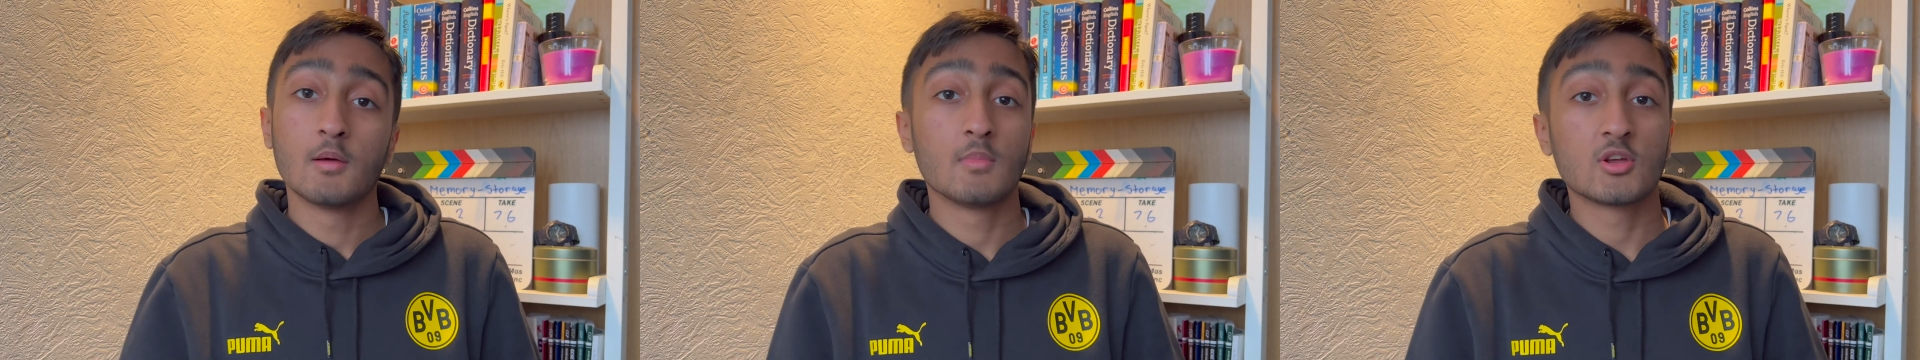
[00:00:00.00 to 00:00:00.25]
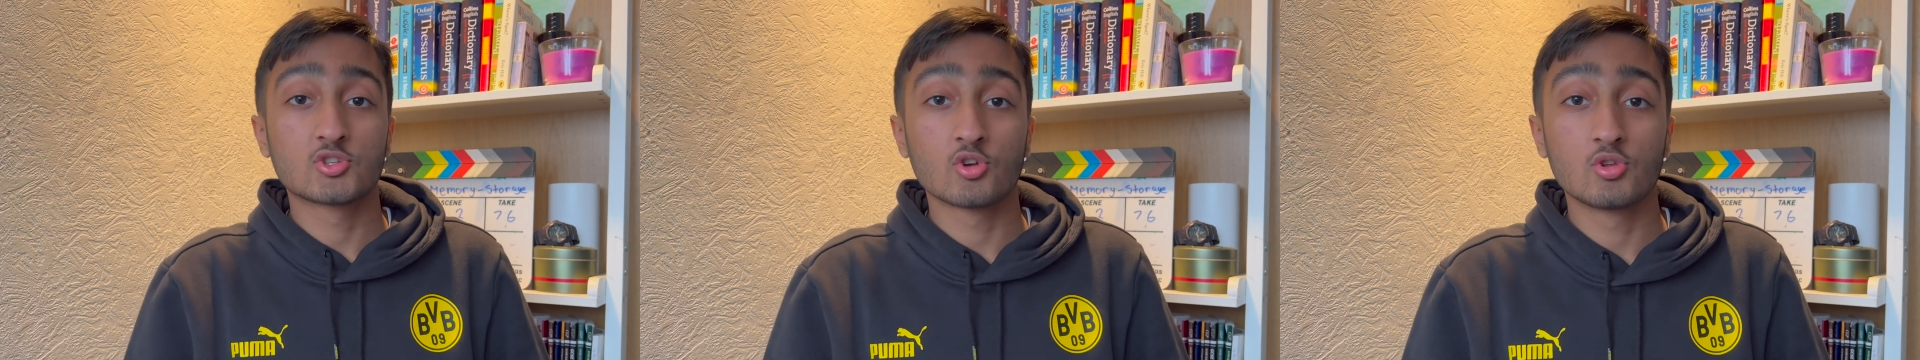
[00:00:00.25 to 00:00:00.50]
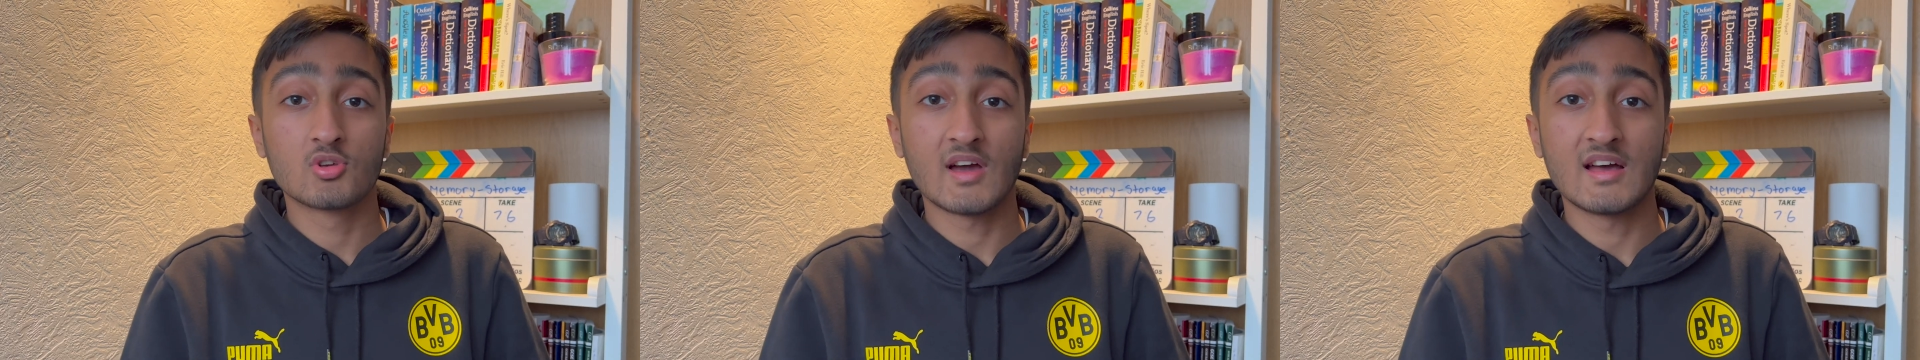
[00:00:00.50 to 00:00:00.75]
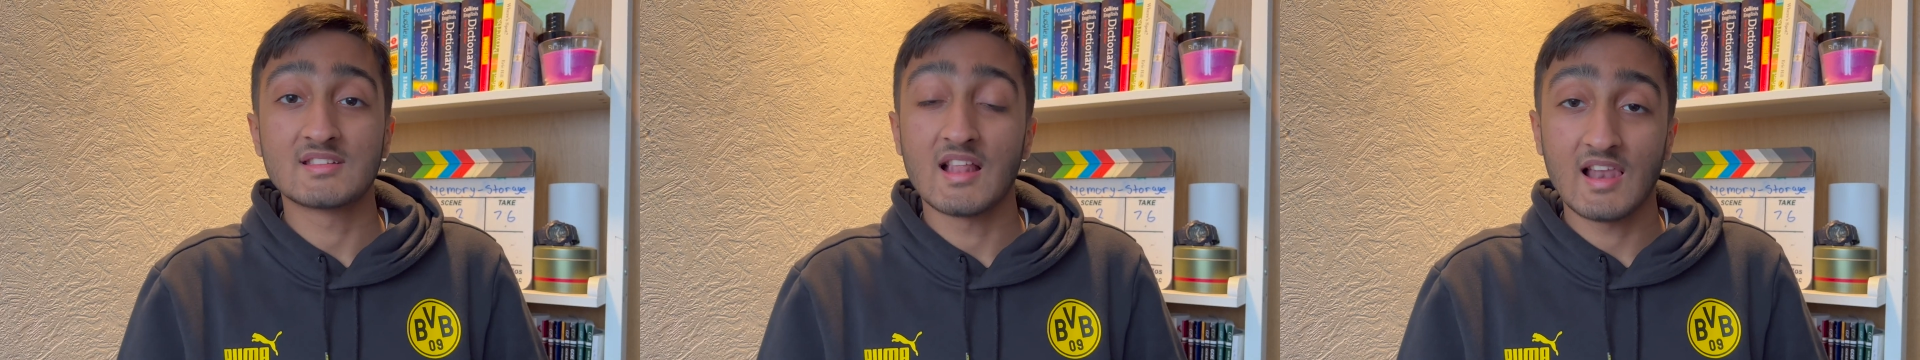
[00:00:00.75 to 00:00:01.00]
make sure you
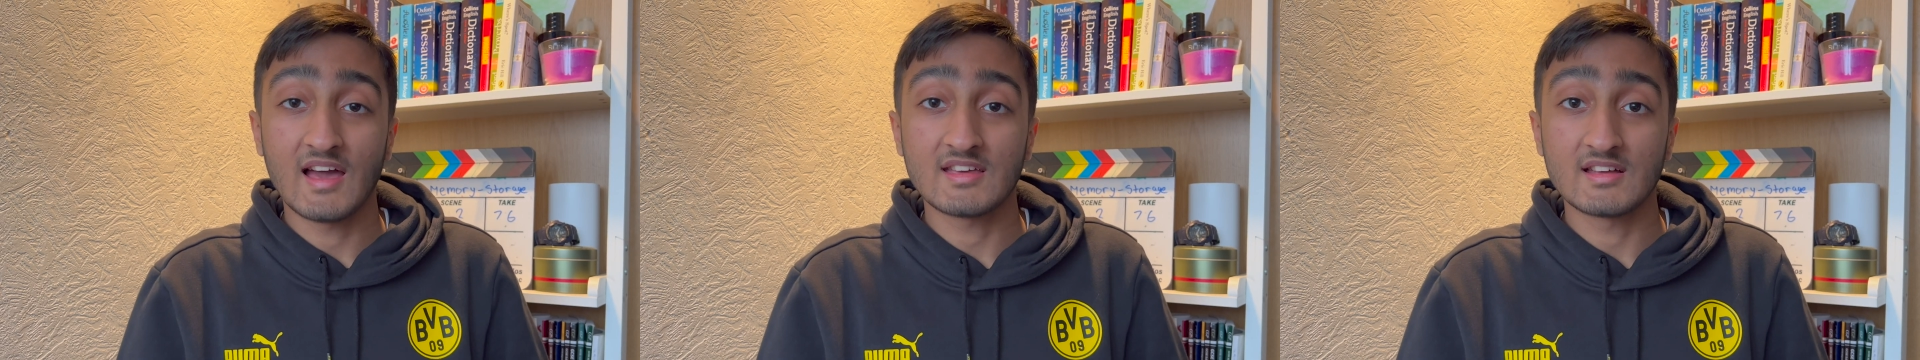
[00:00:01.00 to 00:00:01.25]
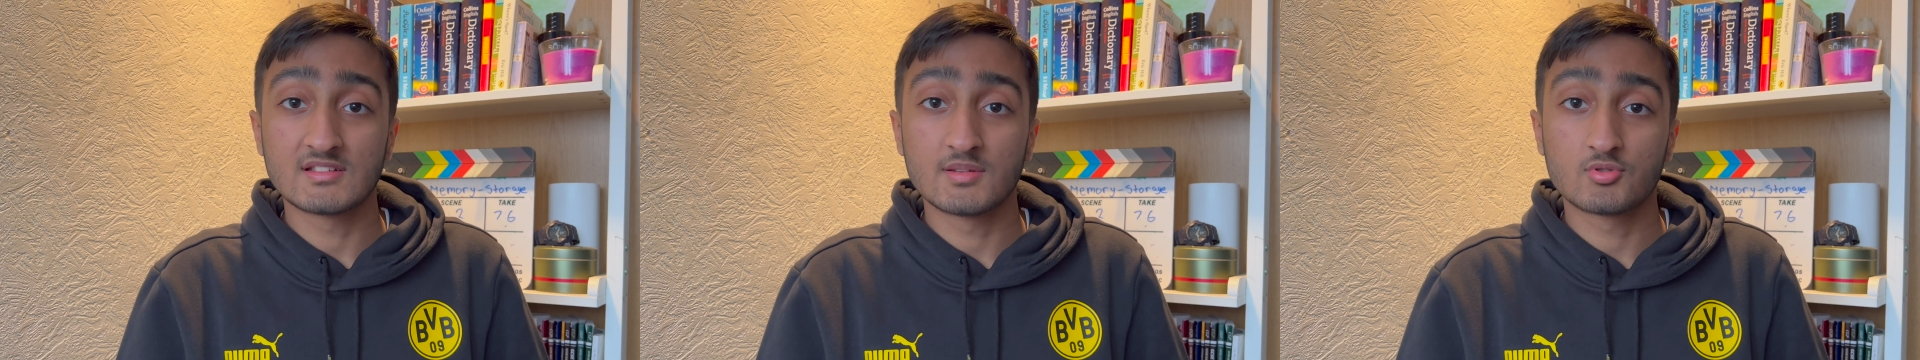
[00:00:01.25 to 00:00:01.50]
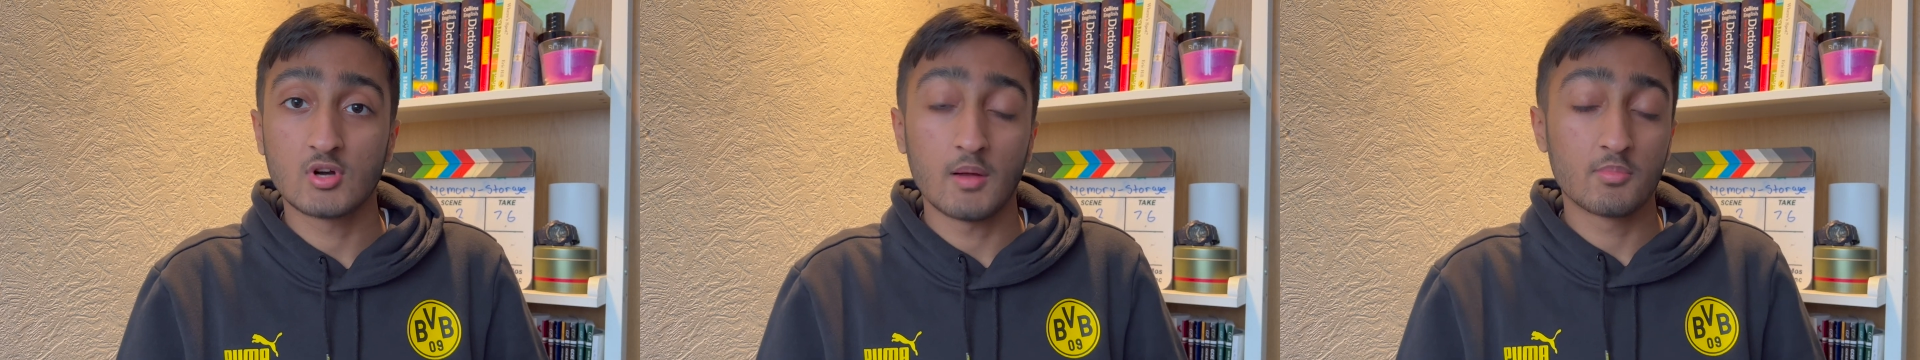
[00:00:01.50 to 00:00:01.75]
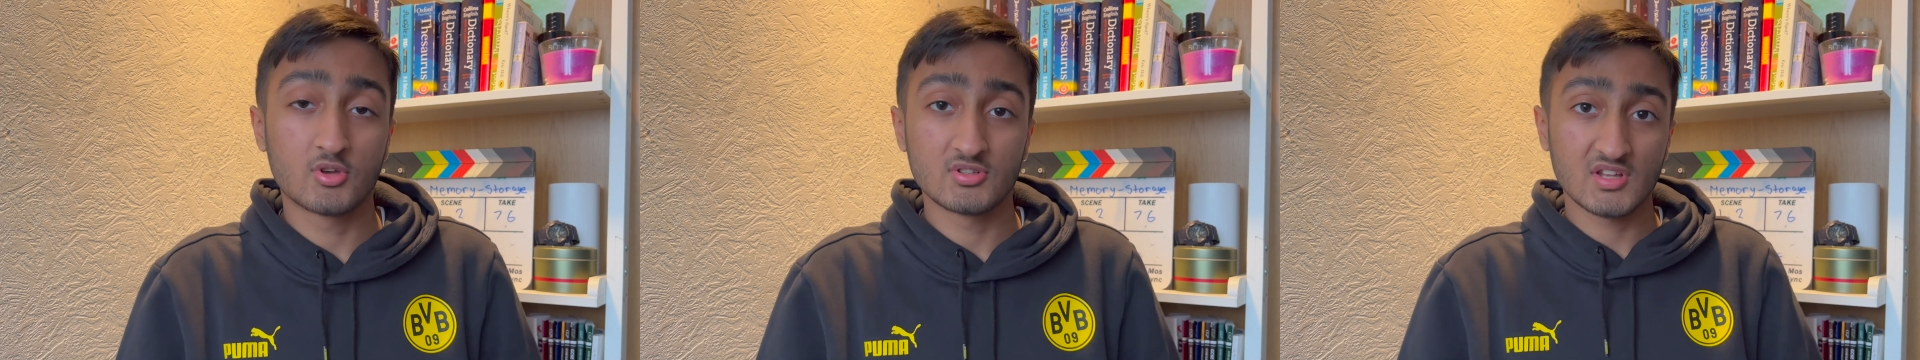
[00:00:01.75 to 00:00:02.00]
guys like and subscribe
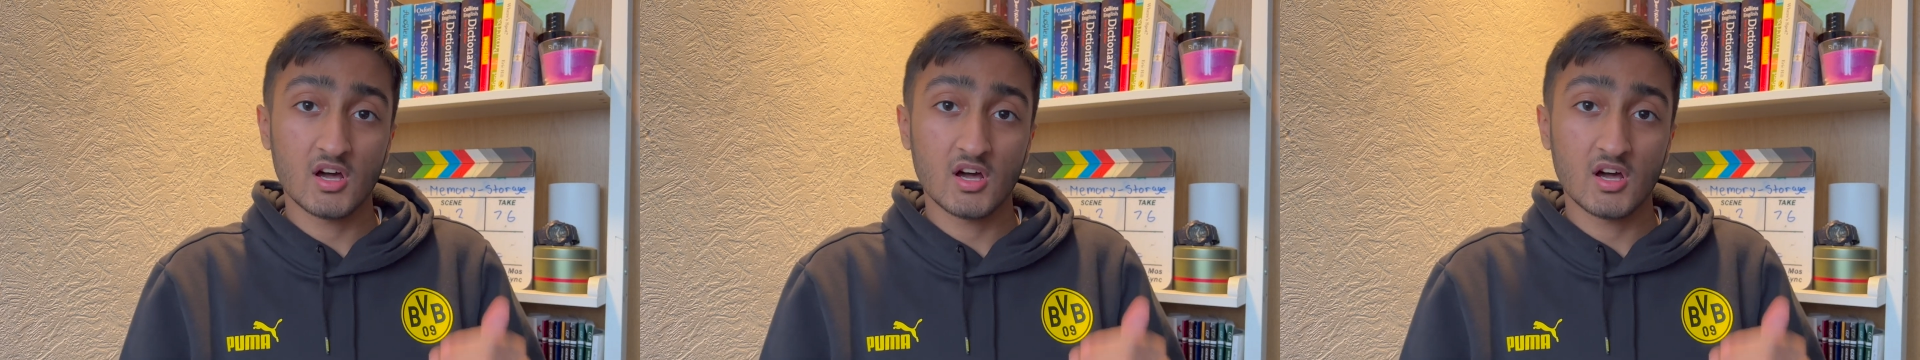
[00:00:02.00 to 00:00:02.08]
because there